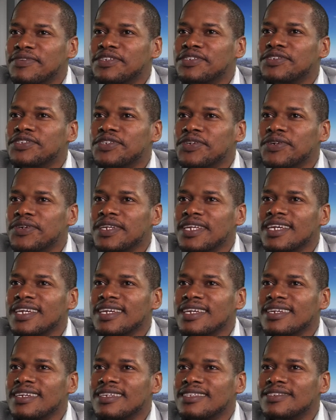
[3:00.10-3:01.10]
when you turn
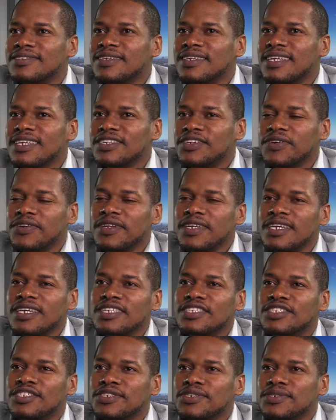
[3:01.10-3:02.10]

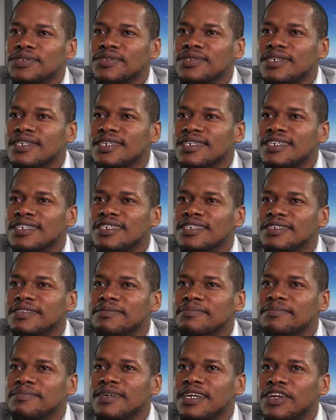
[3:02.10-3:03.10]
into
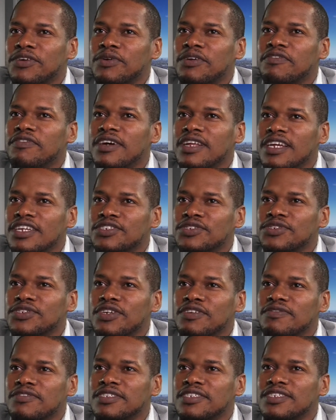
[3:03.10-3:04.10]
Aquin Financial
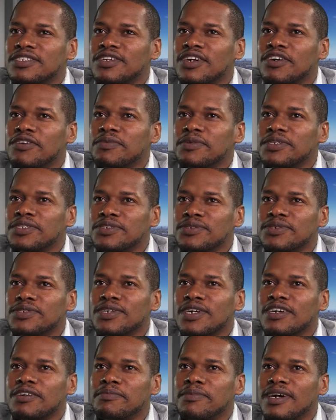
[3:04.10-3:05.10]
Services, all we do
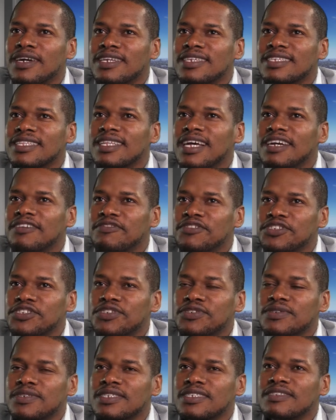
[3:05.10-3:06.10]
talk about is life
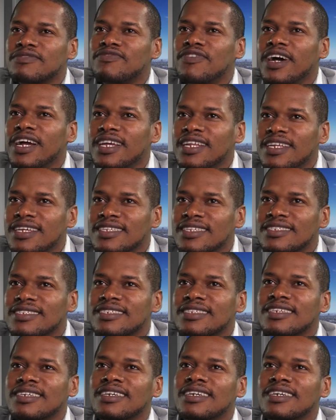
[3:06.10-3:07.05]
insurance, finance,